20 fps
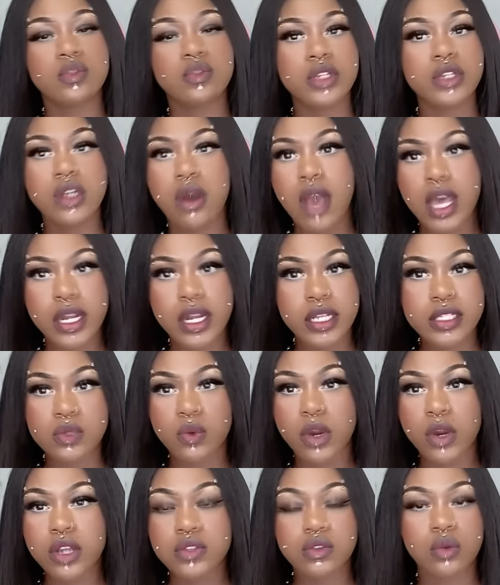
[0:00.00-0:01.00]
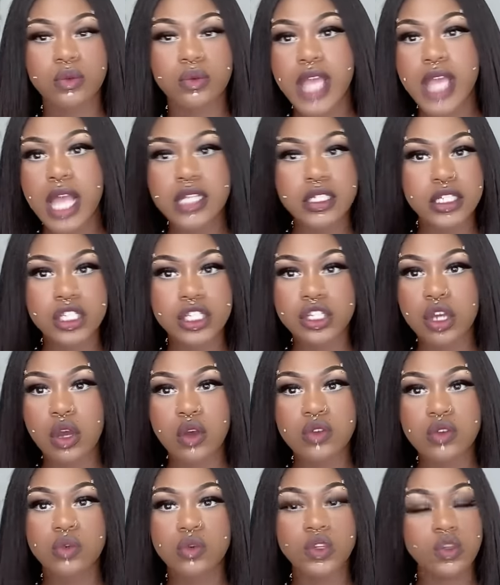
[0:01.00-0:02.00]
We know how this works on reality
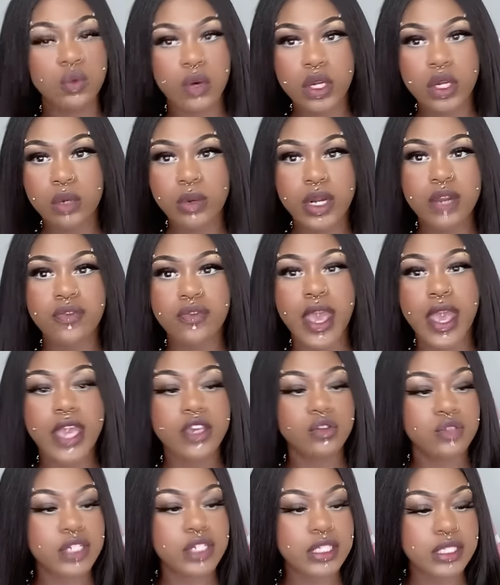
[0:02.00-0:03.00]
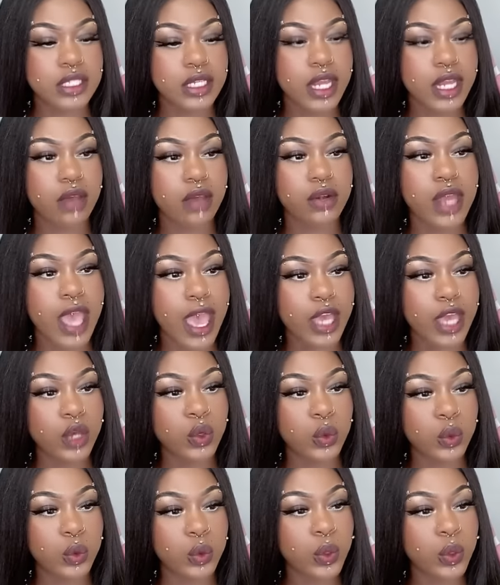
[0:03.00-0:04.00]
shows. When you want to run a fade, you just sit down and act
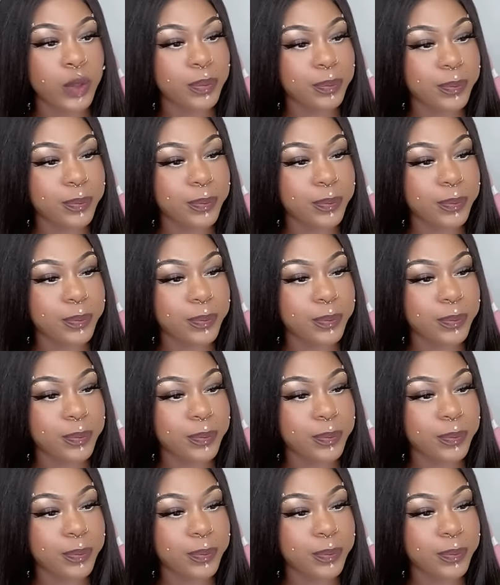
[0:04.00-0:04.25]
cool